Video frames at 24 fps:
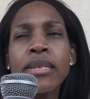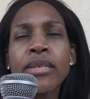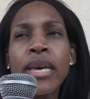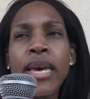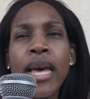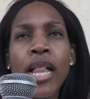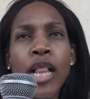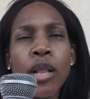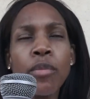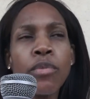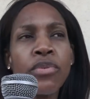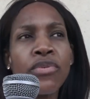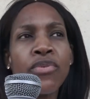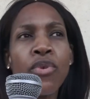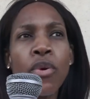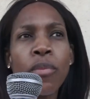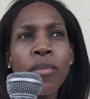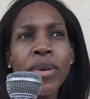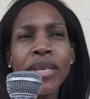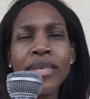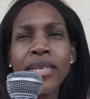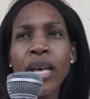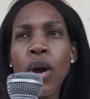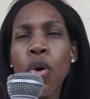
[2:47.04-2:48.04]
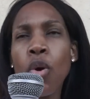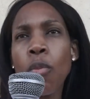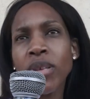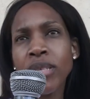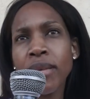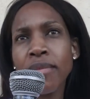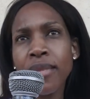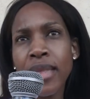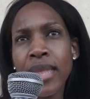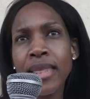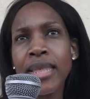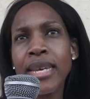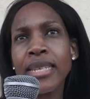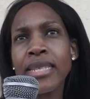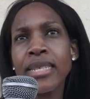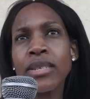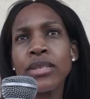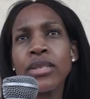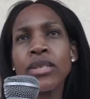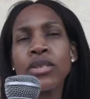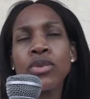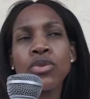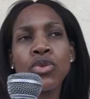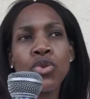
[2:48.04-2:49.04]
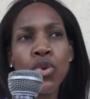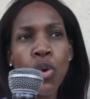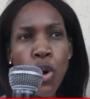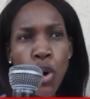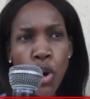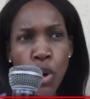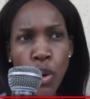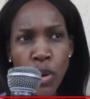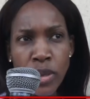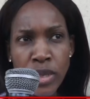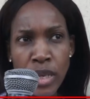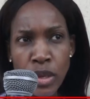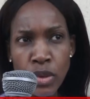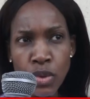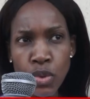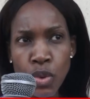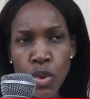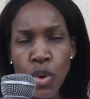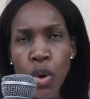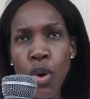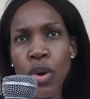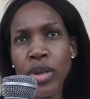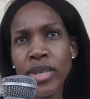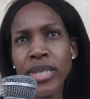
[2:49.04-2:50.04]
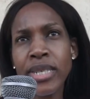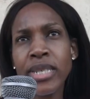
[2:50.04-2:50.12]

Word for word: help from Esangoma, something like that. Draw closer to God.